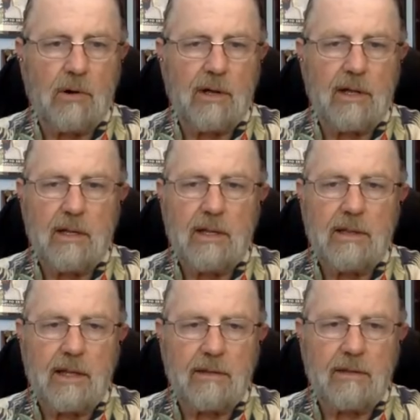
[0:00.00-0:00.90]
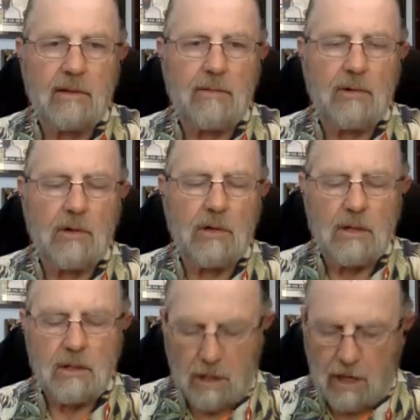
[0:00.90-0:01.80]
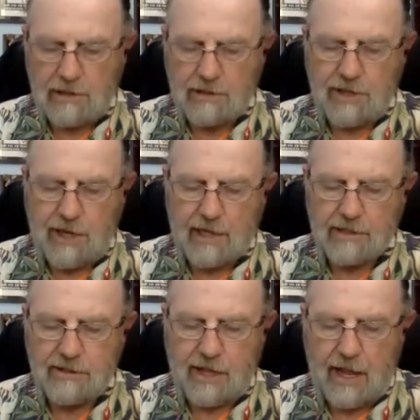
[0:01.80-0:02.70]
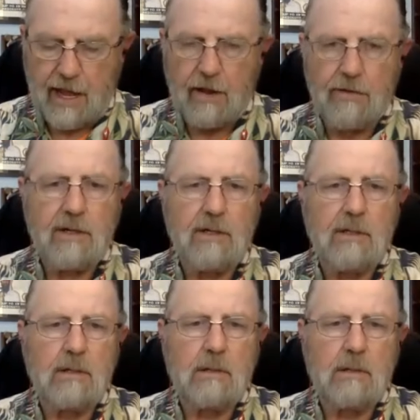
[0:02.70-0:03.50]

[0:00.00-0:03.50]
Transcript: Boy, they were eyes cast down.